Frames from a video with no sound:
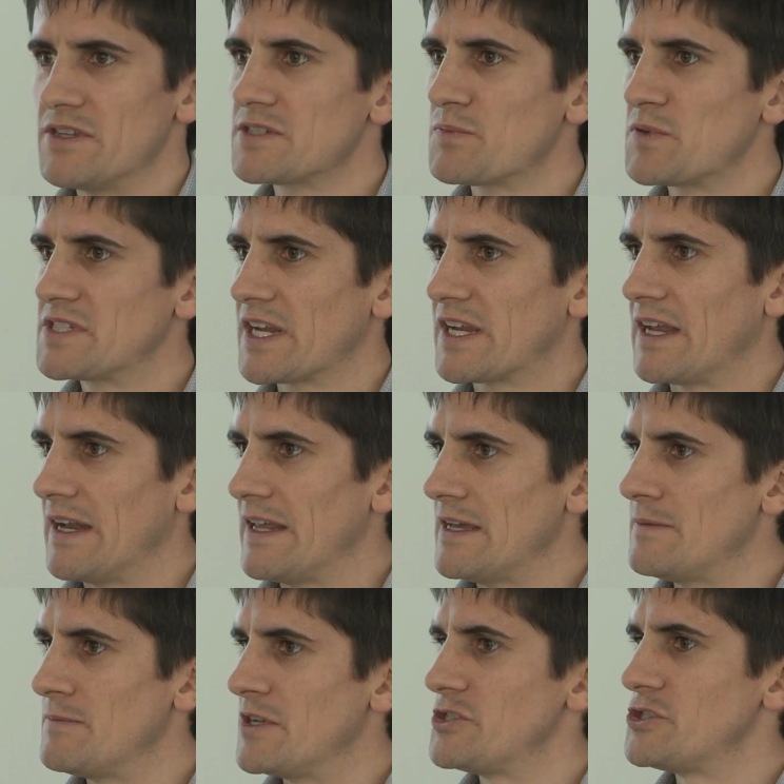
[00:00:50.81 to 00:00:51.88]
This particular
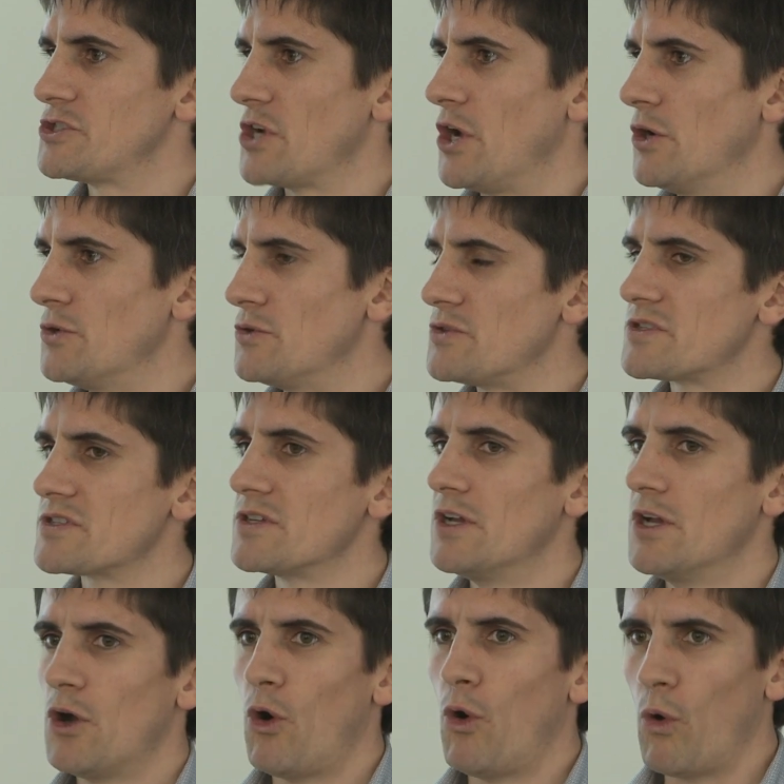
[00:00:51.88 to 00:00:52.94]
image shows
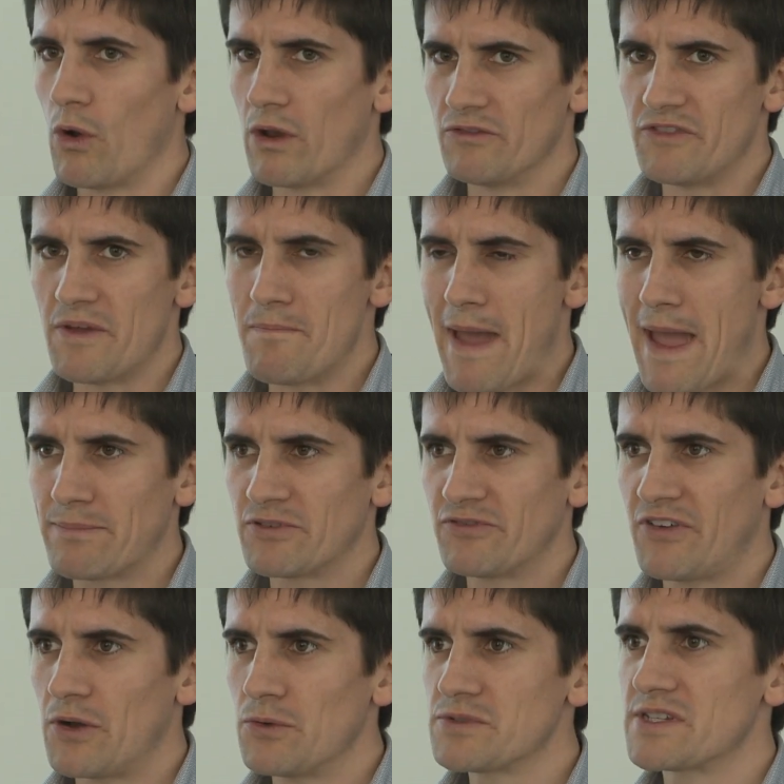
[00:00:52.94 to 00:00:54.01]
all of the mapped
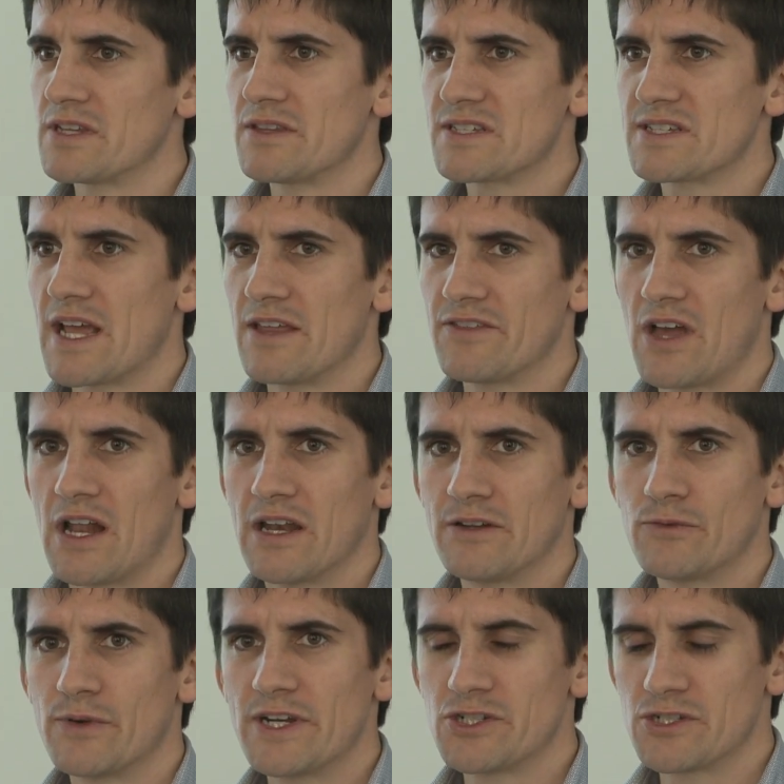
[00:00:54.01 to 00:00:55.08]
faults in the South
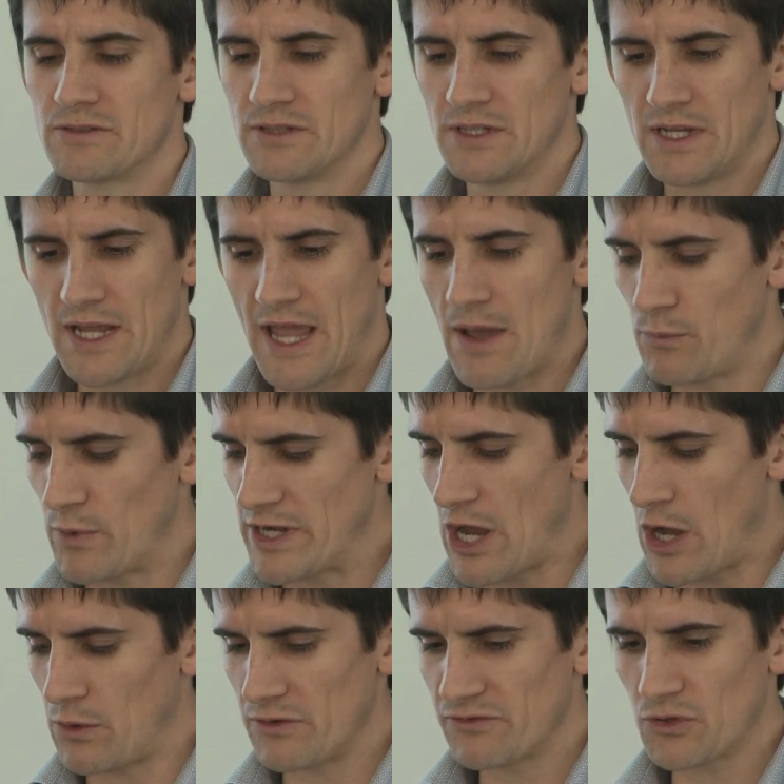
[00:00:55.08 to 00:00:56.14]
Island region, and we
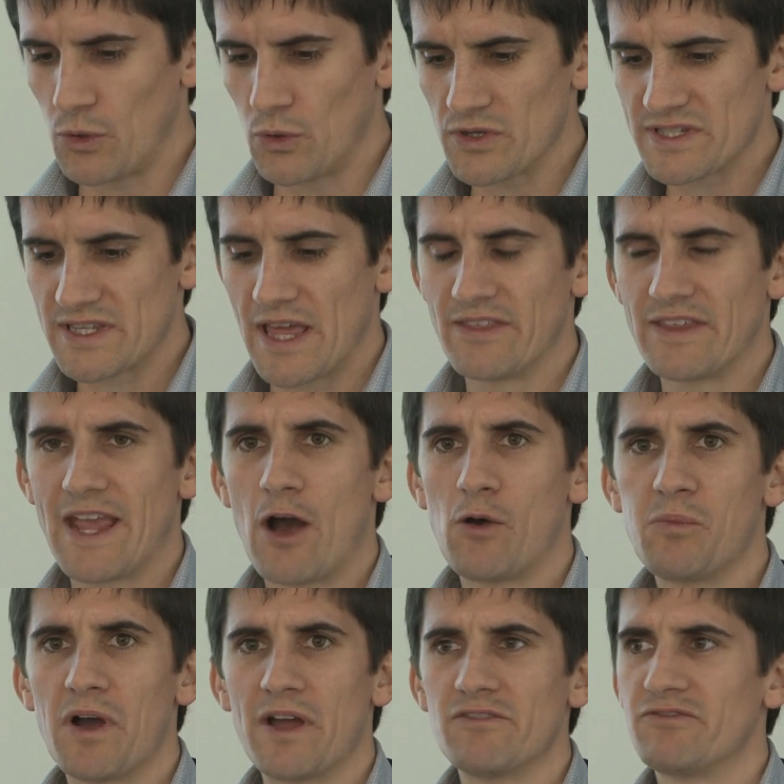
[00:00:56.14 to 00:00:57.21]
know, of course, that the
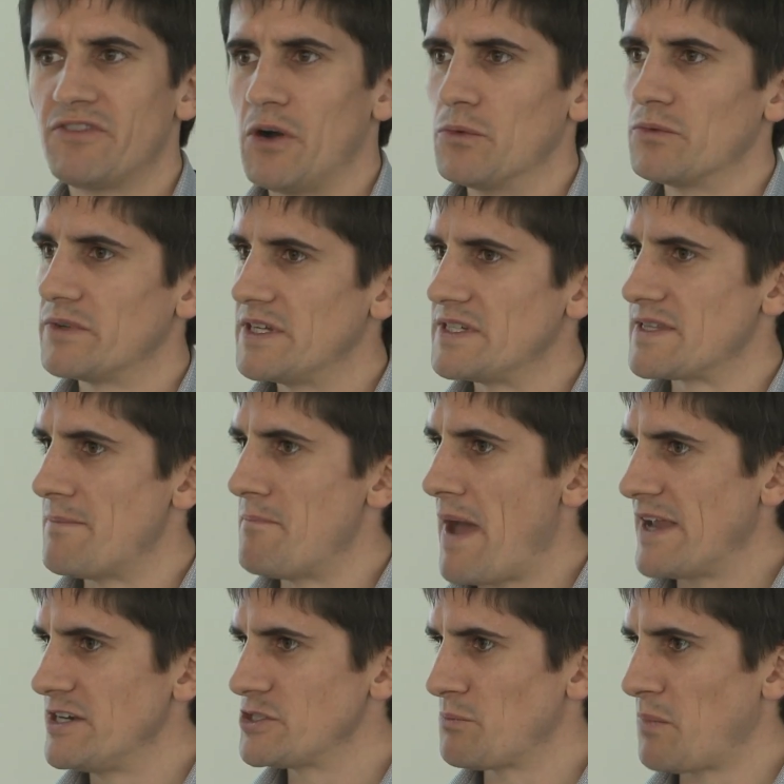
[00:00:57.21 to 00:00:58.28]
alpine fault is the
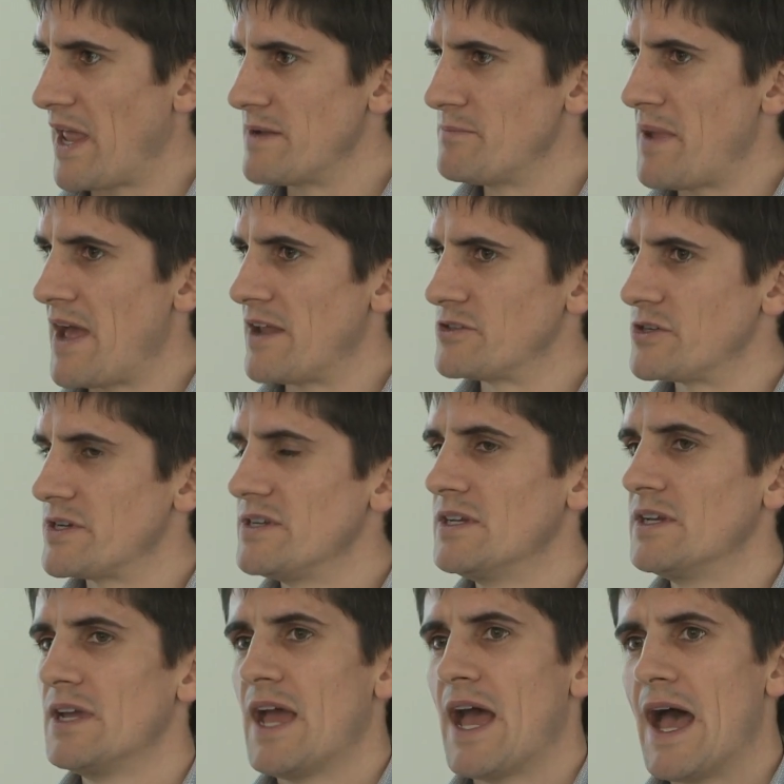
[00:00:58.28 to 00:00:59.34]
major plate boundary,
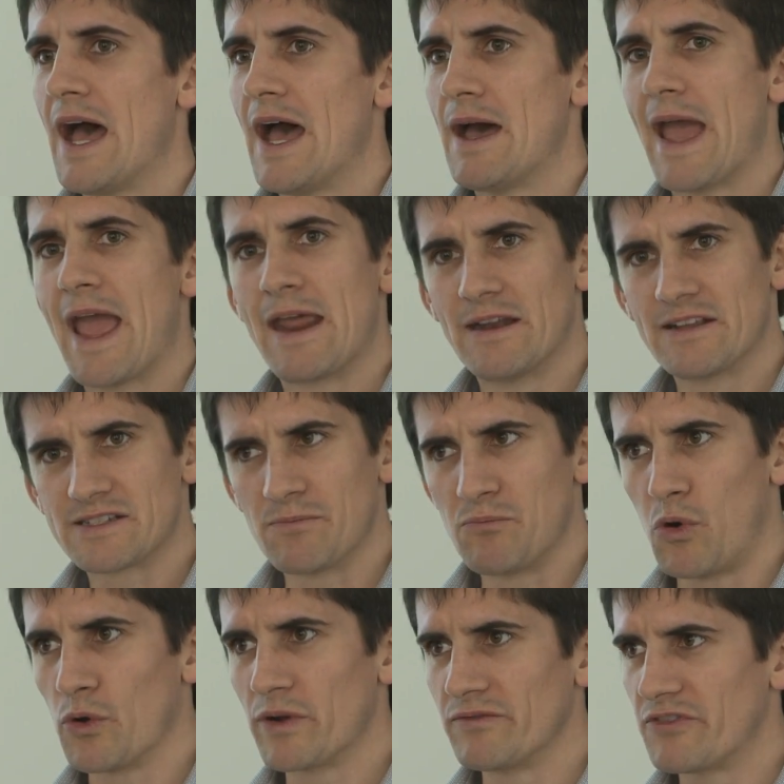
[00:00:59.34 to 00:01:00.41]
and it's
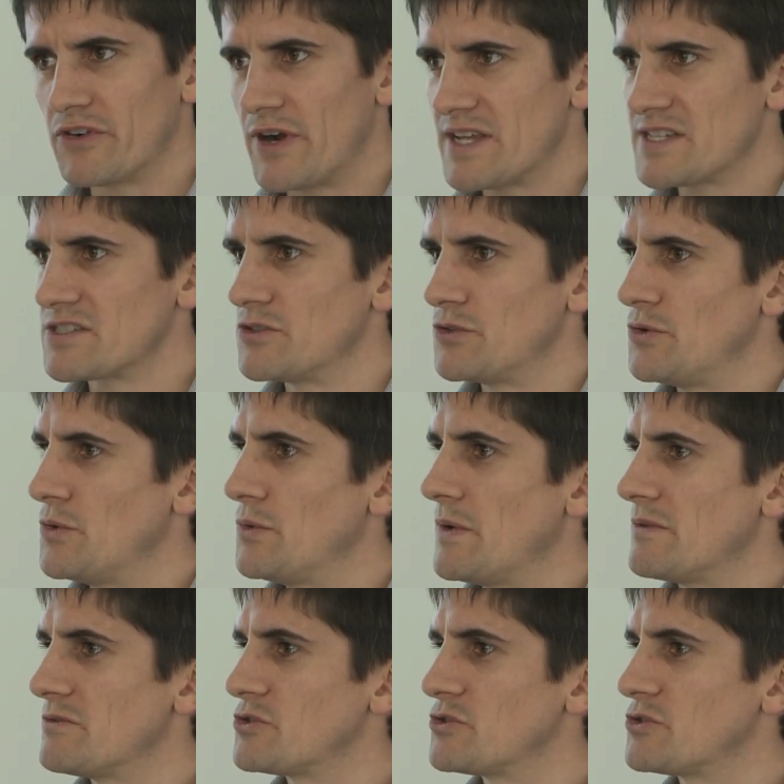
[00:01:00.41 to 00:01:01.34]
important for us to